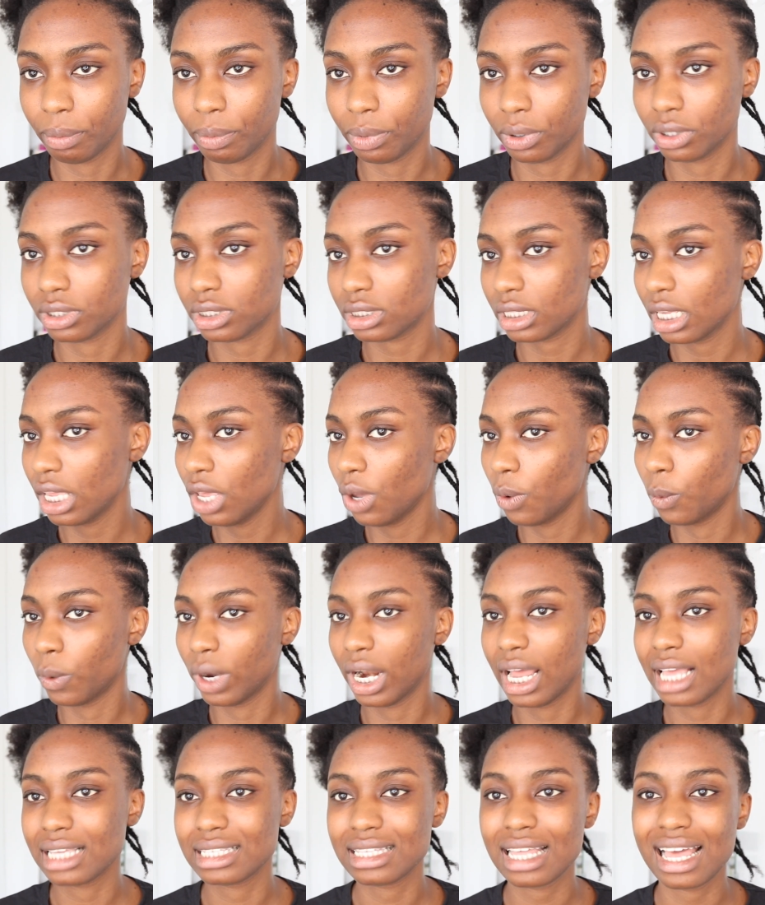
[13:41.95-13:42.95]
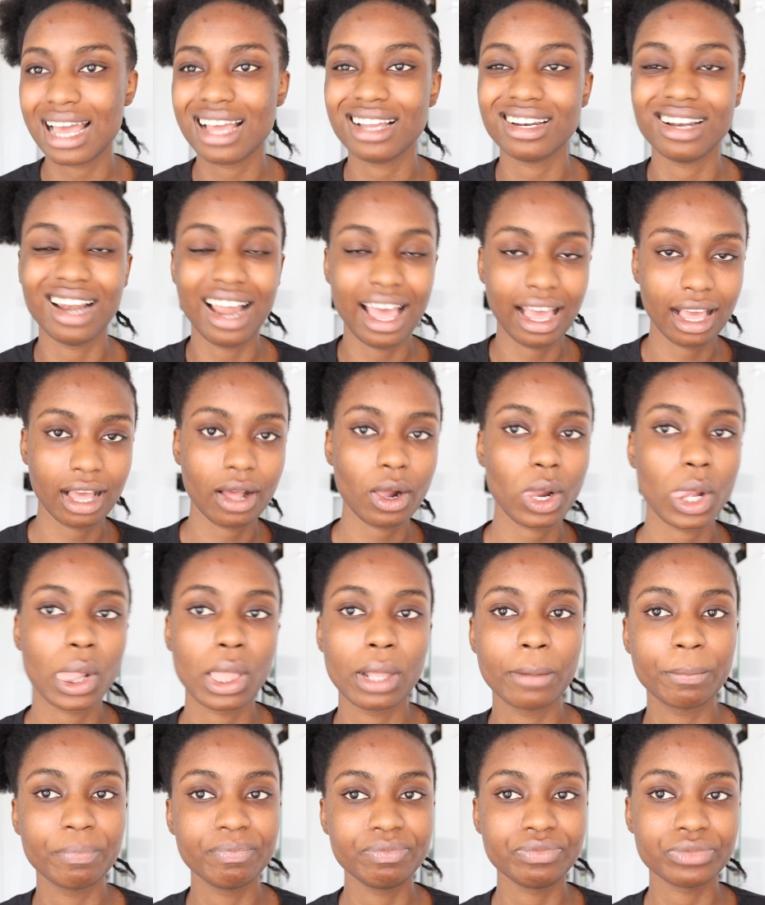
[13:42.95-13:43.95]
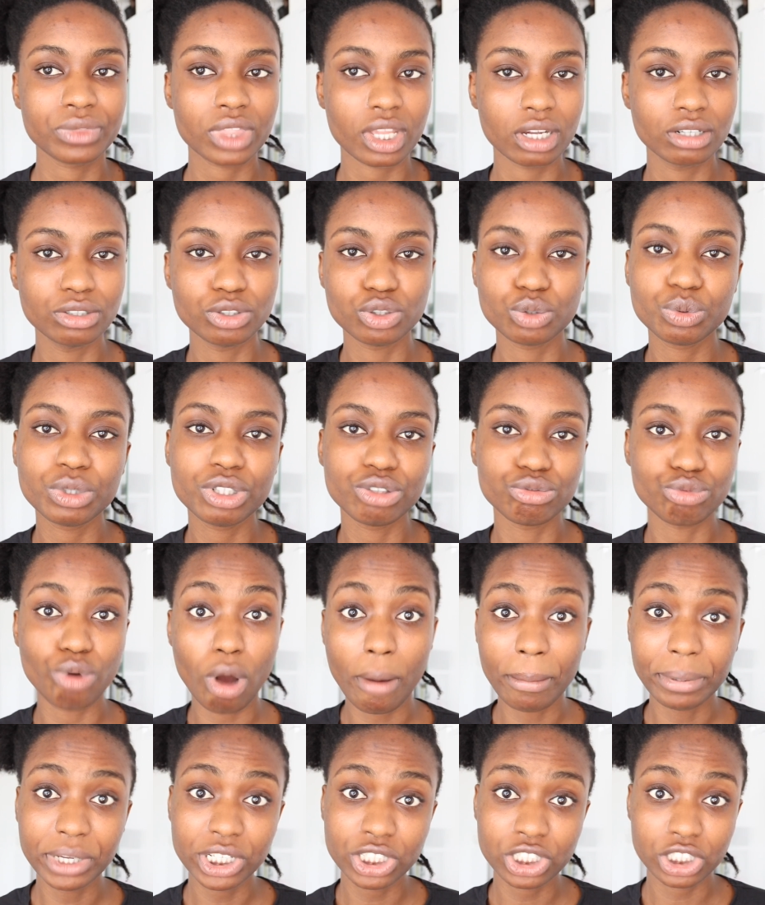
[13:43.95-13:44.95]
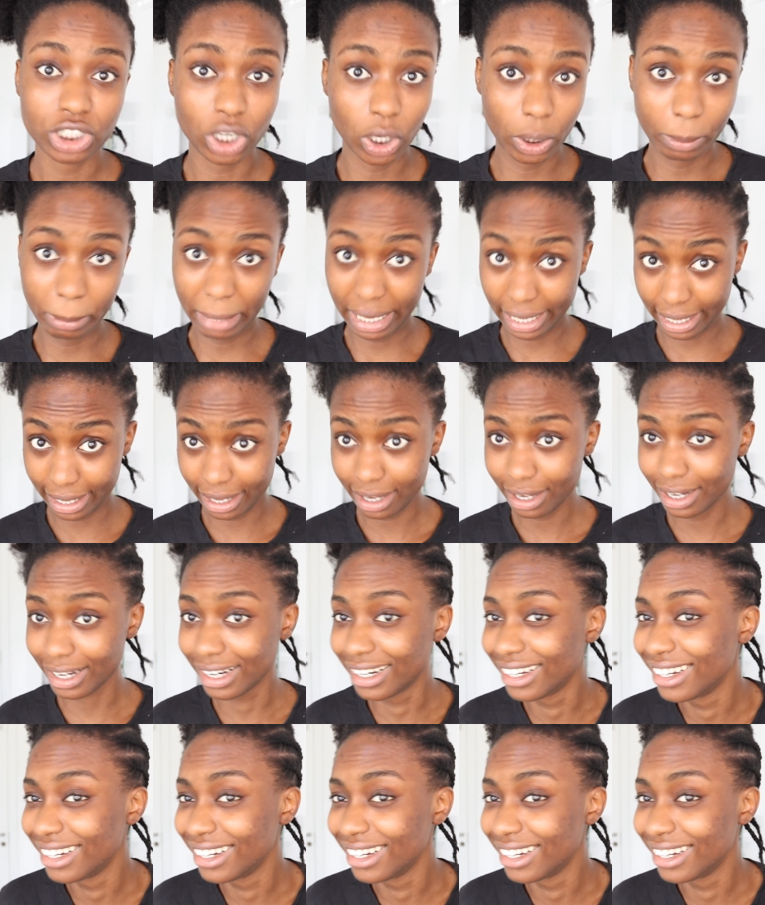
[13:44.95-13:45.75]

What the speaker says: but when I said like doing rubbish on my hair